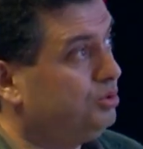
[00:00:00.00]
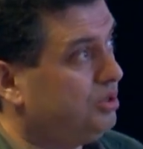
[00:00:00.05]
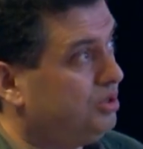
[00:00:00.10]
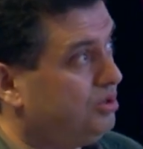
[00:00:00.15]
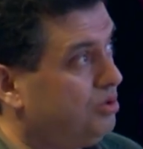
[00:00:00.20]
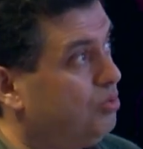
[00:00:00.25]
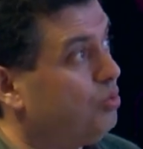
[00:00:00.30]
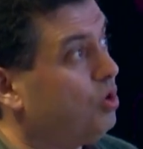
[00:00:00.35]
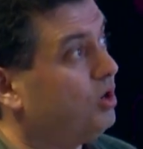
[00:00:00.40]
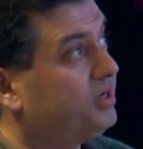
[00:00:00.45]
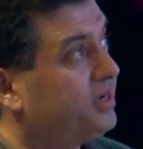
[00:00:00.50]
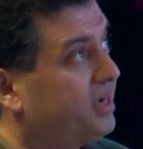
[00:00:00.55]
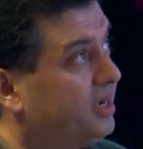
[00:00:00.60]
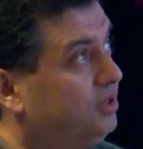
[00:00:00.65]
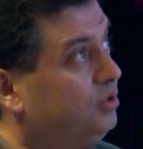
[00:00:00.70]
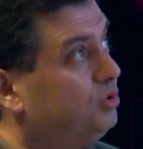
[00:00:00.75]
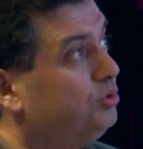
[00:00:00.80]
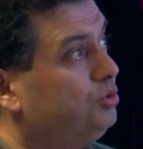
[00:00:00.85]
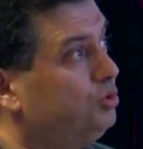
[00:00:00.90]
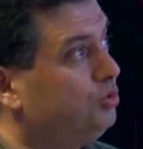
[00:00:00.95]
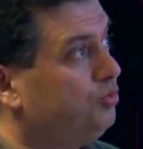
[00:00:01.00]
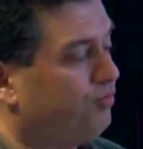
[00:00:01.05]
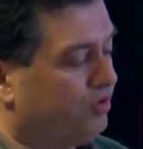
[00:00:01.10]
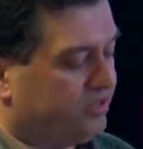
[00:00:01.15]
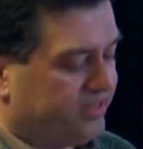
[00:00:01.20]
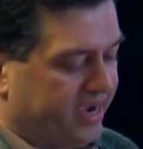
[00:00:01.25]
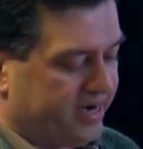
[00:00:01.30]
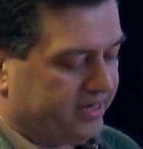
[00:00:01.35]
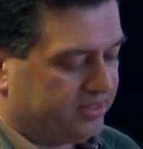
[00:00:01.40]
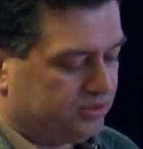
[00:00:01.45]
What can you do for
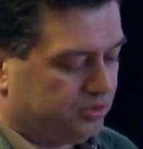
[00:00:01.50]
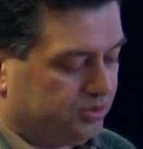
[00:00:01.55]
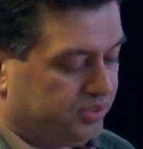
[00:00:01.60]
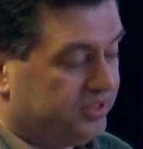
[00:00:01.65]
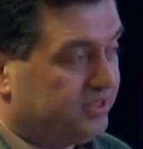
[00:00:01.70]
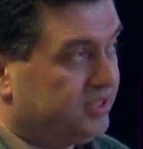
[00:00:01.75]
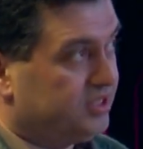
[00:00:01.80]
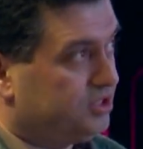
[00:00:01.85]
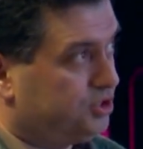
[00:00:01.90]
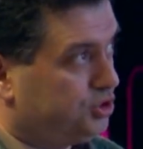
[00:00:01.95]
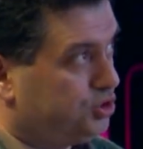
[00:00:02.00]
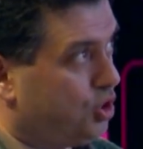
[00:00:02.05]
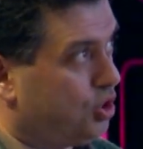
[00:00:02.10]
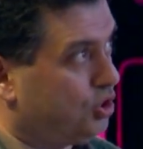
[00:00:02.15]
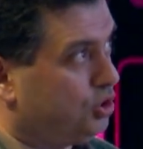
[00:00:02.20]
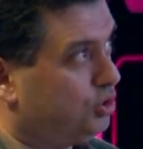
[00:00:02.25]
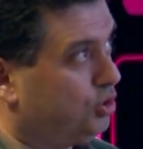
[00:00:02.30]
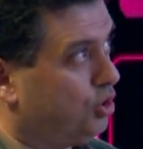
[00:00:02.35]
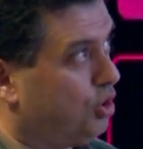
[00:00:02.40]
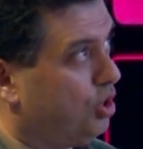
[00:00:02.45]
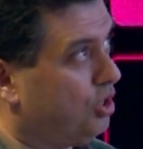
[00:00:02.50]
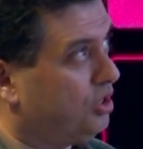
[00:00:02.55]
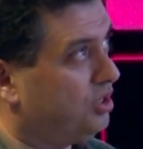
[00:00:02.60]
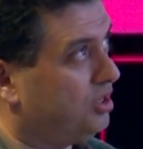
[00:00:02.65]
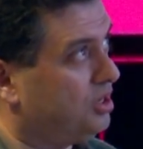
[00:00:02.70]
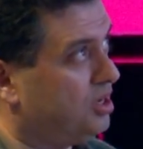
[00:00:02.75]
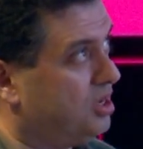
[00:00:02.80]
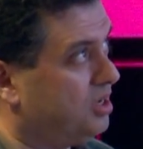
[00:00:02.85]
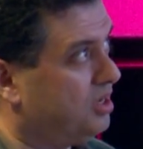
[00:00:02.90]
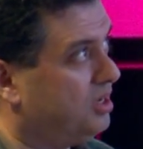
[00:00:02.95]
that? So in this short
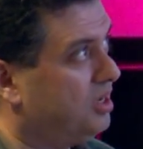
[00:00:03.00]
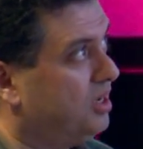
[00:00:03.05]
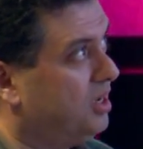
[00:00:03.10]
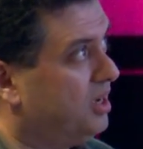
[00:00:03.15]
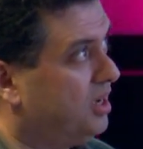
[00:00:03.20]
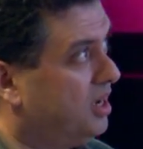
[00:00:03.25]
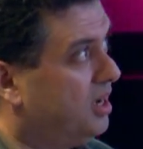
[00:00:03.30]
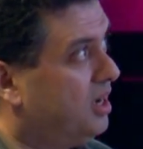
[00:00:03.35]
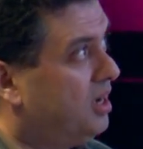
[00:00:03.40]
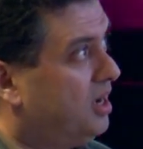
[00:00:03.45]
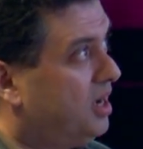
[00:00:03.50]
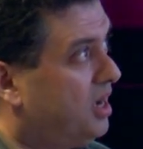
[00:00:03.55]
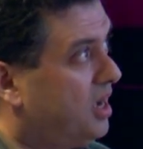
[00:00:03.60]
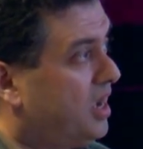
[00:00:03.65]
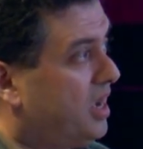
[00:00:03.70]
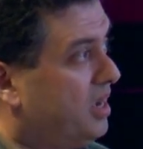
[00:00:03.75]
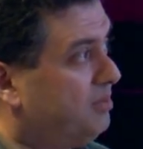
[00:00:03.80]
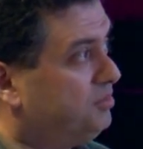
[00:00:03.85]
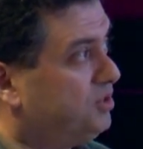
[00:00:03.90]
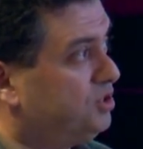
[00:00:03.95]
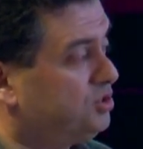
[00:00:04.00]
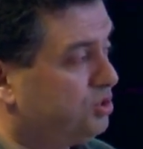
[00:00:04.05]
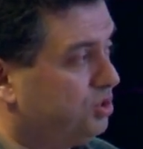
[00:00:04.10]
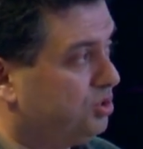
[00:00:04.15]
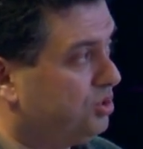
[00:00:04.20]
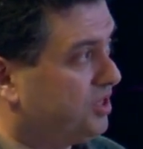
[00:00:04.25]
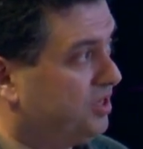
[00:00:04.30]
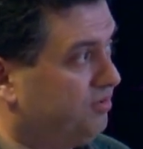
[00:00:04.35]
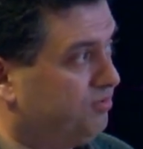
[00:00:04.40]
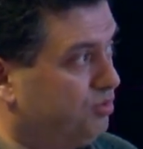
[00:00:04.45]
talk, I'm just going to
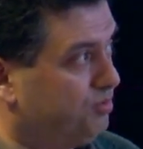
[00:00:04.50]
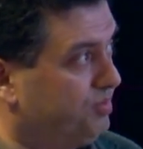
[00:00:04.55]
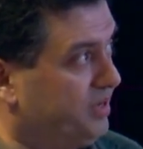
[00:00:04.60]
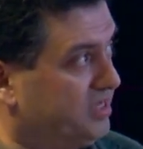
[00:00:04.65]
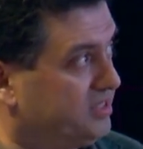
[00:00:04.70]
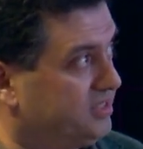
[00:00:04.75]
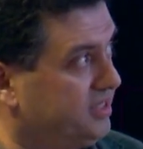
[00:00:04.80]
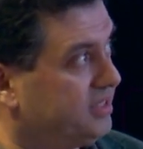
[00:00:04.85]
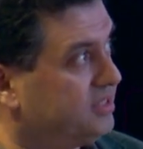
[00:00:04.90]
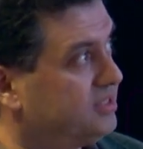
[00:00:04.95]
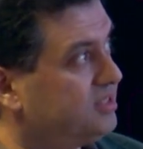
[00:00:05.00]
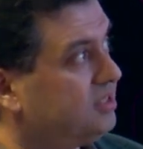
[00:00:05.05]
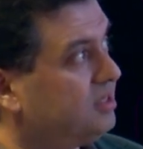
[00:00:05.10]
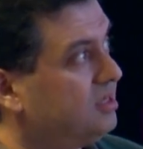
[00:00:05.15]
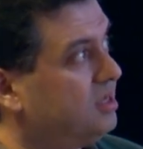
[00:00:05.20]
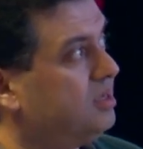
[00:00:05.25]
give you basics.